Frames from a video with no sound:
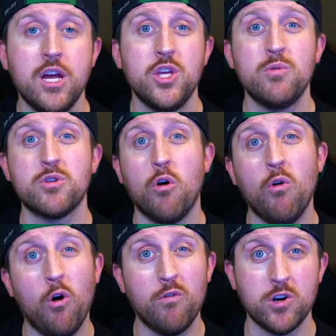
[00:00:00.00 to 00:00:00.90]
You would go
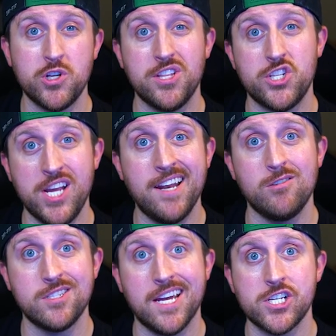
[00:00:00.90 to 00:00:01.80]
over to the channel
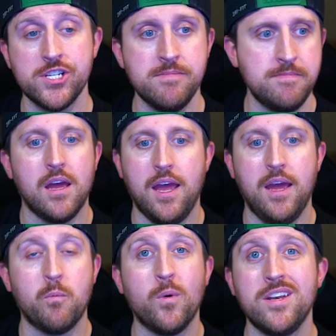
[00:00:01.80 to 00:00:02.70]
section
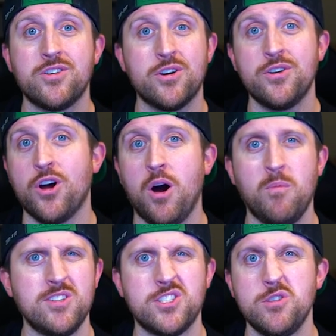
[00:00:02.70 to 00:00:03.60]
and when turned on, we'll
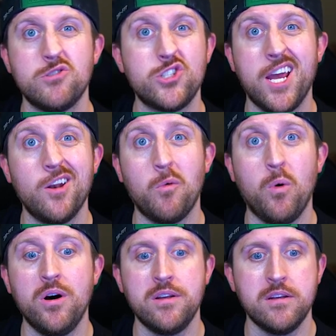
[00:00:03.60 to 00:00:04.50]
just use channel
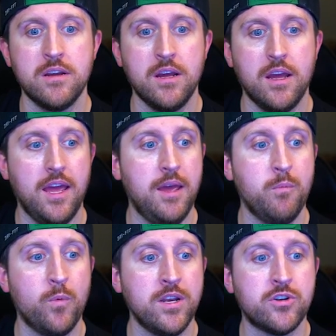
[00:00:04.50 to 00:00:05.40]
one.
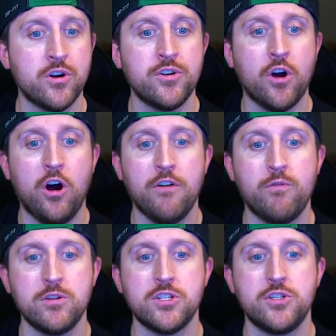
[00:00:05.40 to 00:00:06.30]
And when turned off,
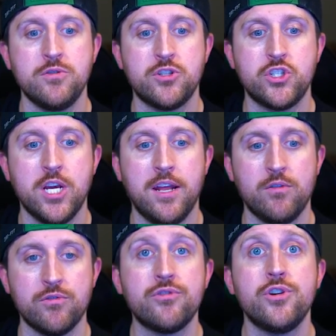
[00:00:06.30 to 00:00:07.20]
we'll just use
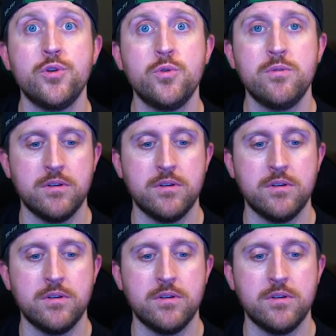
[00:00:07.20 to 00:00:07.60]
channel two.